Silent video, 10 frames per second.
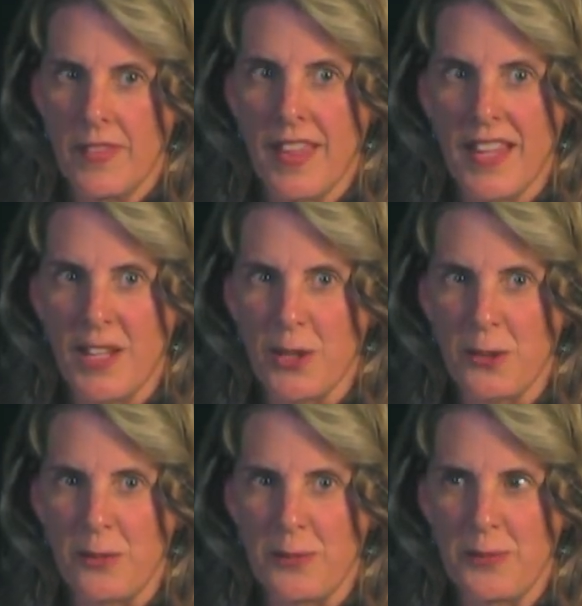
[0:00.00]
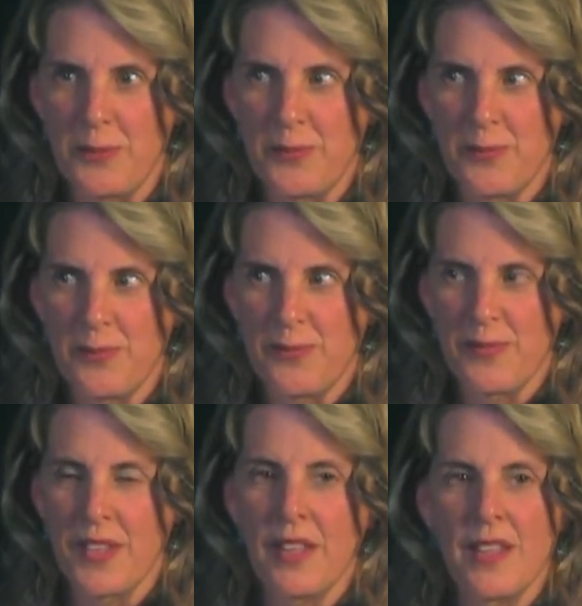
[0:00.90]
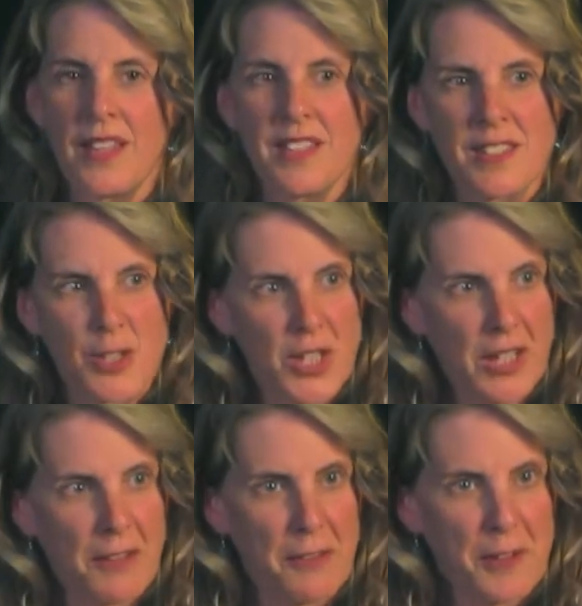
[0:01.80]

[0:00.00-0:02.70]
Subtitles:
Thank you. It's such a gift.